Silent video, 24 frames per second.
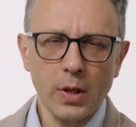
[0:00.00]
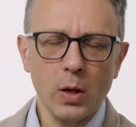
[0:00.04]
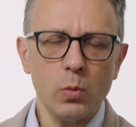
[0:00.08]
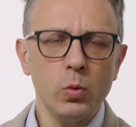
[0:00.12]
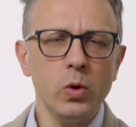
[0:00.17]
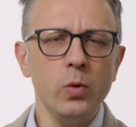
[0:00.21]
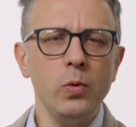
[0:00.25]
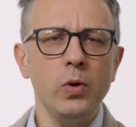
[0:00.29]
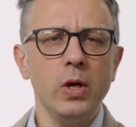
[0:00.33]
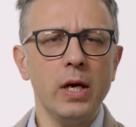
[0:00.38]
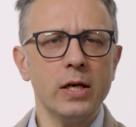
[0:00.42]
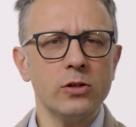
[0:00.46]

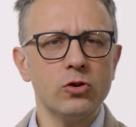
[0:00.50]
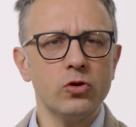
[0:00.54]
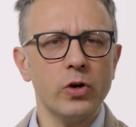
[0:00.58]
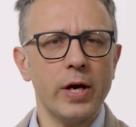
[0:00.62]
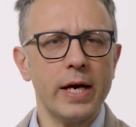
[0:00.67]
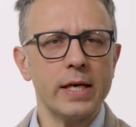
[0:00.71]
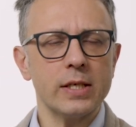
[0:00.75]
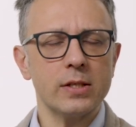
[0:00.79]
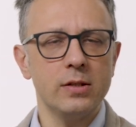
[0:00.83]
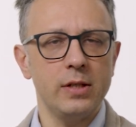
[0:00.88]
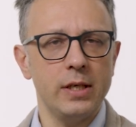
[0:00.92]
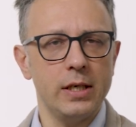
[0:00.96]
We will
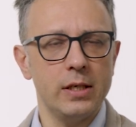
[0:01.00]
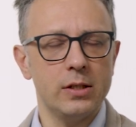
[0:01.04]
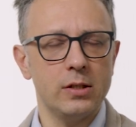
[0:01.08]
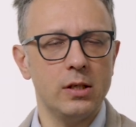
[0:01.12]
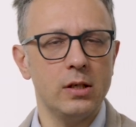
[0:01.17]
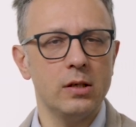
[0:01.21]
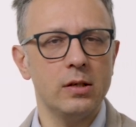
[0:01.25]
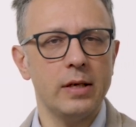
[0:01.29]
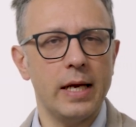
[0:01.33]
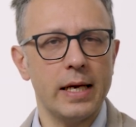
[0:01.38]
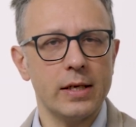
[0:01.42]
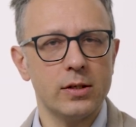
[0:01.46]
address this
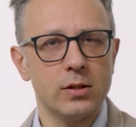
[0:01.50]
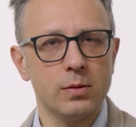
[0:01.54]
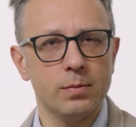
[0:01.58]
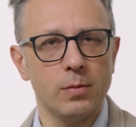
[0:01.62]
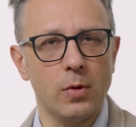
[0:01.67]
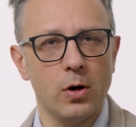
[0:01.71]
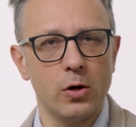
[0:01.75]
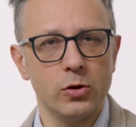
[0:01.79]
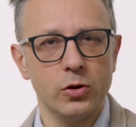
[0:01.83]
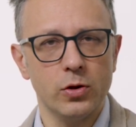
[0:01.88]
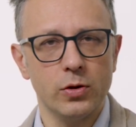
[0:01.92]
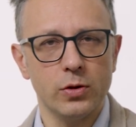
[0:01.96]
in next
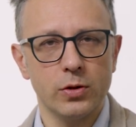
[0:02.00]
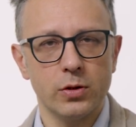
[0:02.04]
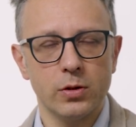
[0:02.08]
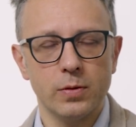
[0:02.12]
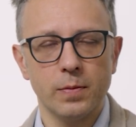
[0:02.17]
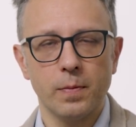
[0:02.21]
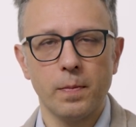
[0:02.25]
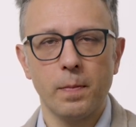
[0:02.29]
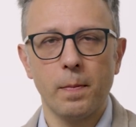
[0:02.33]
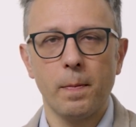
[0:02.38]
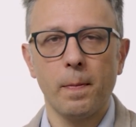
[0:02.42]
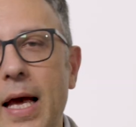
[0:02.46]
modules.
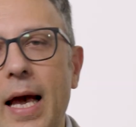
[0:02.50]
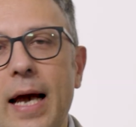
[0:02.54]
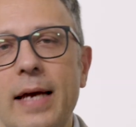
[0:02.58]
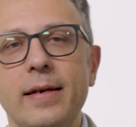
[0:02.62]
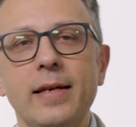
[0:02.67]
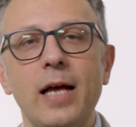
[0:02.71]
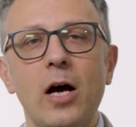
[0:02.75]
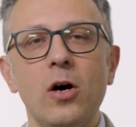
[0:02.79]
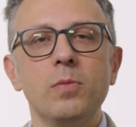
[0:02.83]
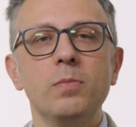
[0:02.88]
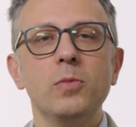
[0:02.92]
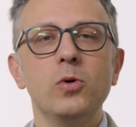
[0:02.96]
And
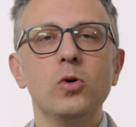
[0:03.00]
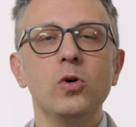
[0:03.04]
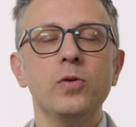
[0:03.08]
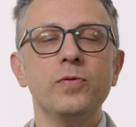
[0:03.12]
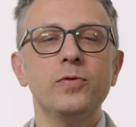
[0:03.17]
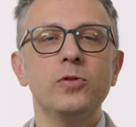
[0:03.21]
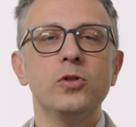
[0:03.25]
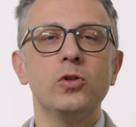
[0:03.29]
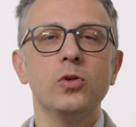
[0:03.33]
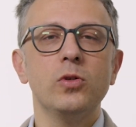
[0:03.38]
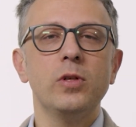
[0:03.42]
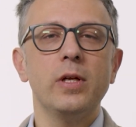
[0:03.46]
now
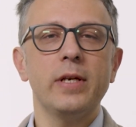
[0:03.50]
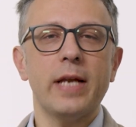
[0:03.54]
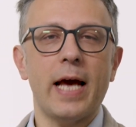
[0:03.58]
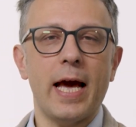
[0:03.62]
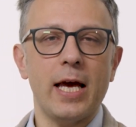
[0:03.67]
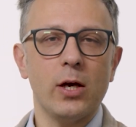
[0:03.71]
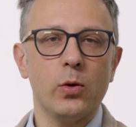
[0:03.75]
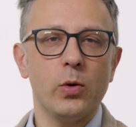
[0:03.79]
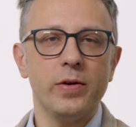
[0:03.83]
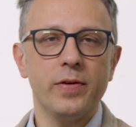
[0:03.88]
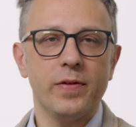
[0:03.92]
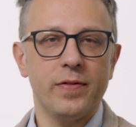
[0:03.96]
move to the
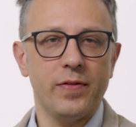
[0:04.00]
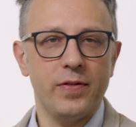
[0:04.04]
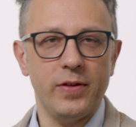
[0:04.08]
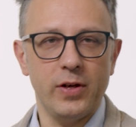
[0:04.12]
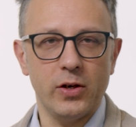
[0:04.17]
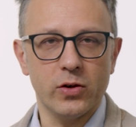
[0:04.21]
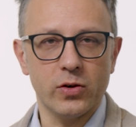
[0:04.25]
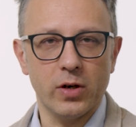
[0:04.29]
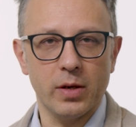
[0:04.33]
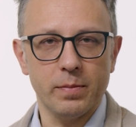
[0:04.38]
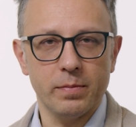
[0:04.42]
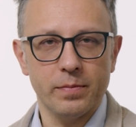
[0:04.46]
Nyquist
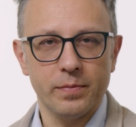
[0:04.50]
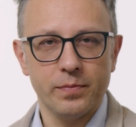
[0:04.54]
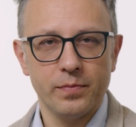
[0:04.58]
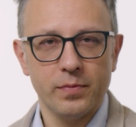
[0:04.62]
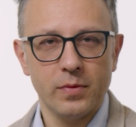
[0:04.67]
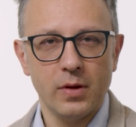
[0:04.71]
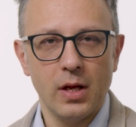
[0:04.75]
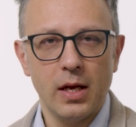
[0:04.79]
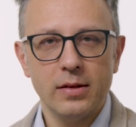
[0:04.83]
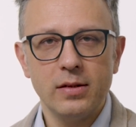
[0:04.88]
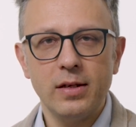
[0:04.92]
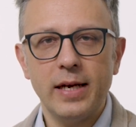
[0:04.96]
theorem.
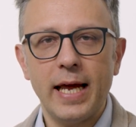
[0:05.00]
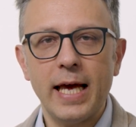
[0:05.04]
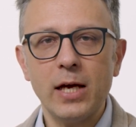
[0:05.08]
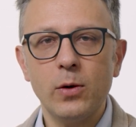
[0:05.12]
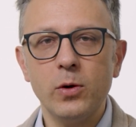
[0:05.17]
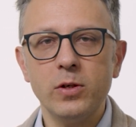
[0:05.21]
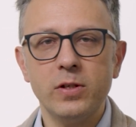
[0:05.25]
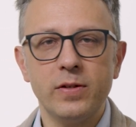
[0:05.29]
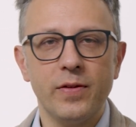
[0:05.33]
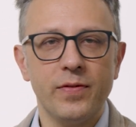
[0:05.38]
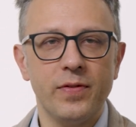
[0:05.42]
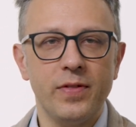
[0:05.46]
The
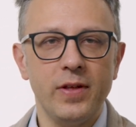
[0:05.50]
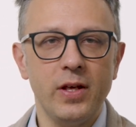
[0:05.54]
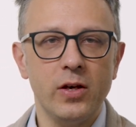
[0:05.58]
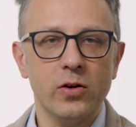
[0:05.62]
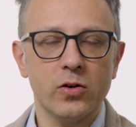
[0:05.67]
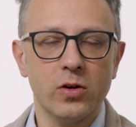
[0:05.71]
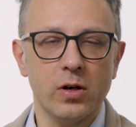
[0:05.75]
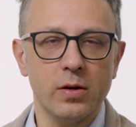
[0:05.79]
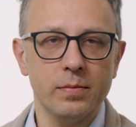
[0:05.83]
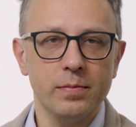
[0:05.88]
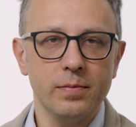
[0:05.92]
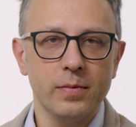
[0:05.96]
Nyquist
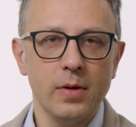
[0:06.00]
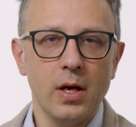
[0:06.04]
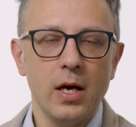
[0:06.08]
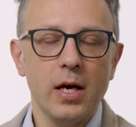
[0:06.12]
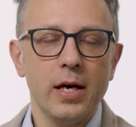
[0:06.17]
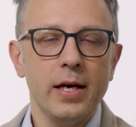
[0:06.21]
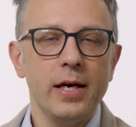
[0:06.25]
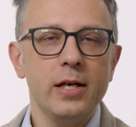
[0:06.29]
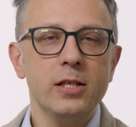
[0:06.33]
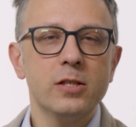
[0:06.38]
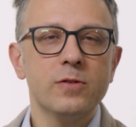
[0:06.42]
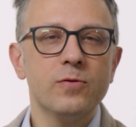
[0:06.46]
theorem
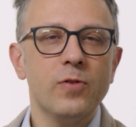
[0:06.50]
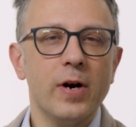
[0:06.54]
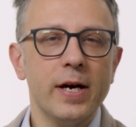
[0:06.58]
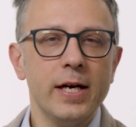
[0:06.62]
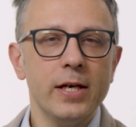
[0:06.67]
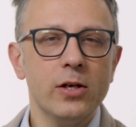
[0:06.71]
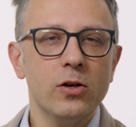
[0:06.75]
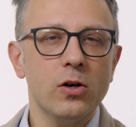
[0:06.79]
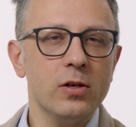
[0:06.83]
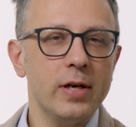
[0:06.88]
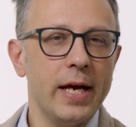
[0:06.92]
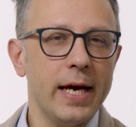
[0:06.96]
is
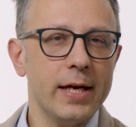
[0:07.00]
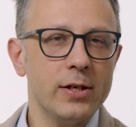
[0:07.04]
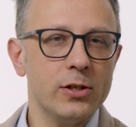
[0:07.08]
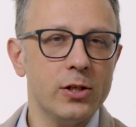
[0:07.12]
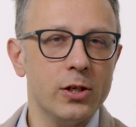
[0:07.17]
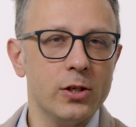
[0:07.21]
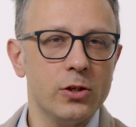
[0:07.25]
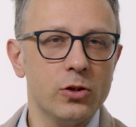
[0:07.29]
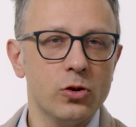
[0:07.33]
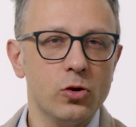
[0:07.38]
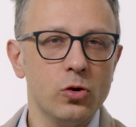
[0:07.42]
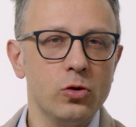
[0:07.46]
very
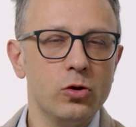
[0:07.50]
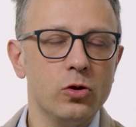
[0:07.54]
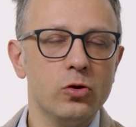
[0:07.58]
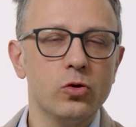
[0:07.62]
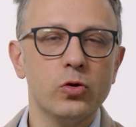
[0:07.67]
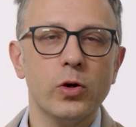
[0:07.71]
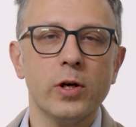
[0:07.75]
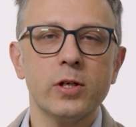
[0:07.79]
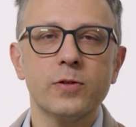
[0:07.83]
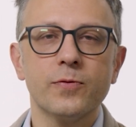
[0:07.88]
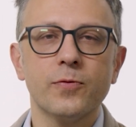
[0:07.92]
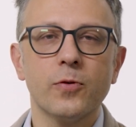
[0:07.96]
connected to the
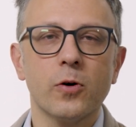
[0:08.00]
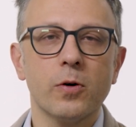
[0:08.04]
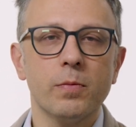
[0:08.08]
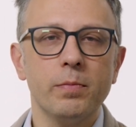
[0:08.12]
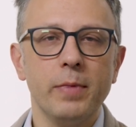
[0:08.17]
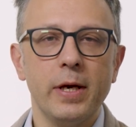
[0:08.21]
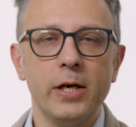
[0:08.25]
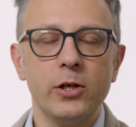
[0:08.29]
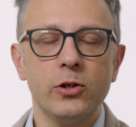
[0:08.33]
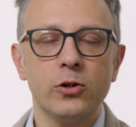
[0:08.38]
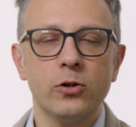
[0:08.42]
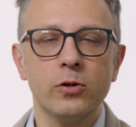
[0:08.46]

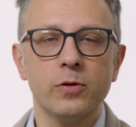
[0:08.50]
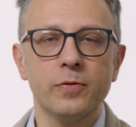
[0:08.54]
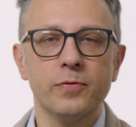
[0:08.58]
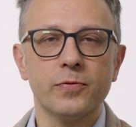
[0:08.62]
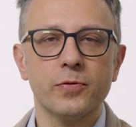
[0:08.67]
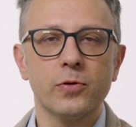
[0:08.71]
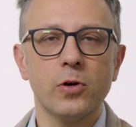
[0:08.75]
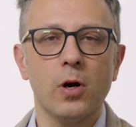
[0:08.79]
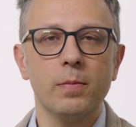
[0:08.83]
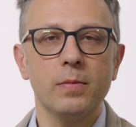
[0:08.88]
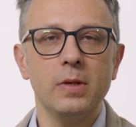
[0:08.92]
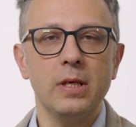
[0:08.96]
transformation
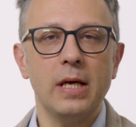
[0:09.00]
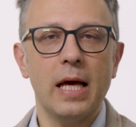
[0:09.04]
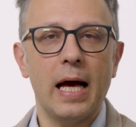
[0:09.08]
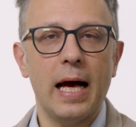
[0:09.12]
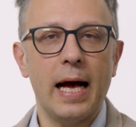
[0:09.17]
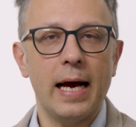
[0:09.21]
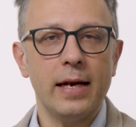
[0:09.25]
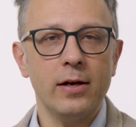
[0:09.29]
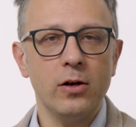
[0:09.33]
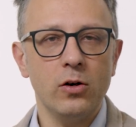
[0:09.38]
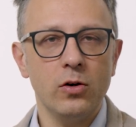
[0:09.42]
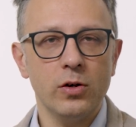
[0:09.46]
from the
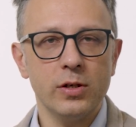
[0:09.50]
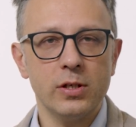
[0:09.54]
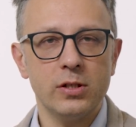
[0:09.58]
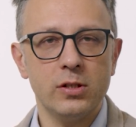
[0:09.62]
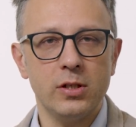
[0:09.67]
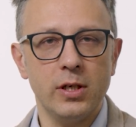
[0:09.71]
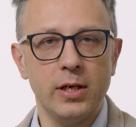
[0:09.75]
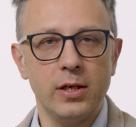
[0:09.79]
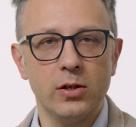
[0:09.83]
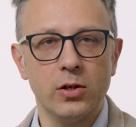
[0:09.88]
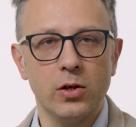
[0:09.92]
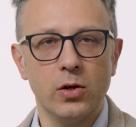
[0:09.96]
analog
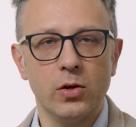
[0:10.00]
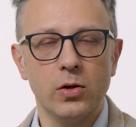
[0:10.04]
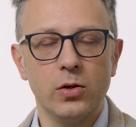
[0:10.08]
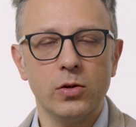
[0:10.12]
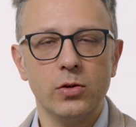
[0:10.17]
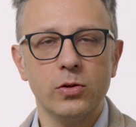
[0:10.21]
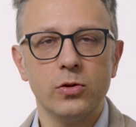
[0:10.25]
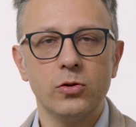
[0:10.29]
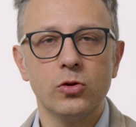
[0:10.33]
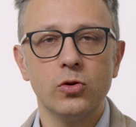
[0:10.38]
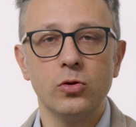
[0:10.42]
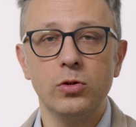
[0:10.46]

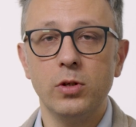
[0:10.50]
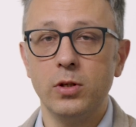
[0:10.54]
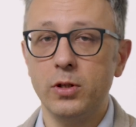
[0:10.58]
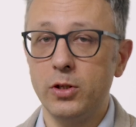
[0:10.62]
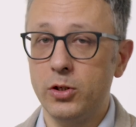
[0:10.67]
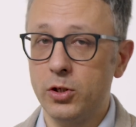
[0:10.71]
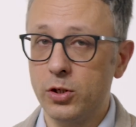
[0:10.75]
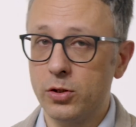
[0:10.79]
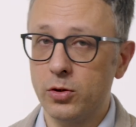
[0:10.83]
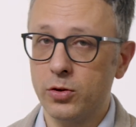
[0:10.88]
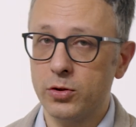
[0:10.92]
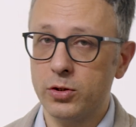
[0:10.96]
signal to the
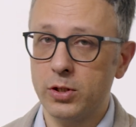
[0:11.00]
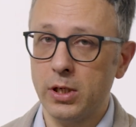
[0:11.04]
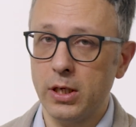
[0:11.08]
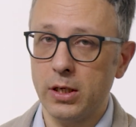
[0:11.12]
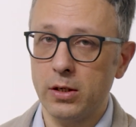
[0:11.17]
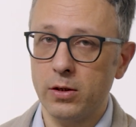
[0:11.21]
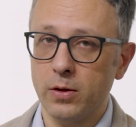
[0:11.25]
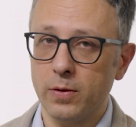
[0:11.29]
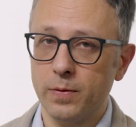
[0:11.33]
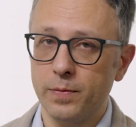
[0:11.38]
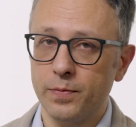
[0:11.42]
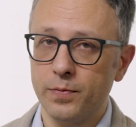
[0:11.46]
digital
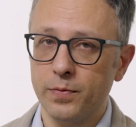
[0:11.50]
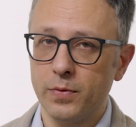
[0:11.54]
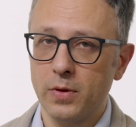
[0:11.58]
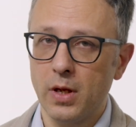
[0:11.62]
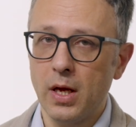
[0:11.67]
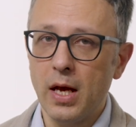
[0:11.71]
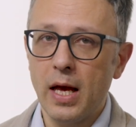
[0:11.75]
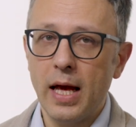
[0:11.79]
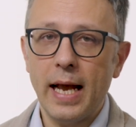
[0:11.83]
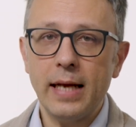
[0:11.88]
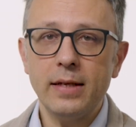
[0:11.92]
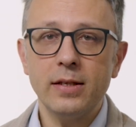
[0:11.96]
signal,
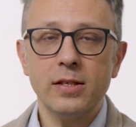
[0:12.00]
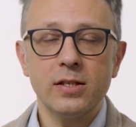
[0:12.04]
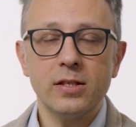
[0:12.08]
and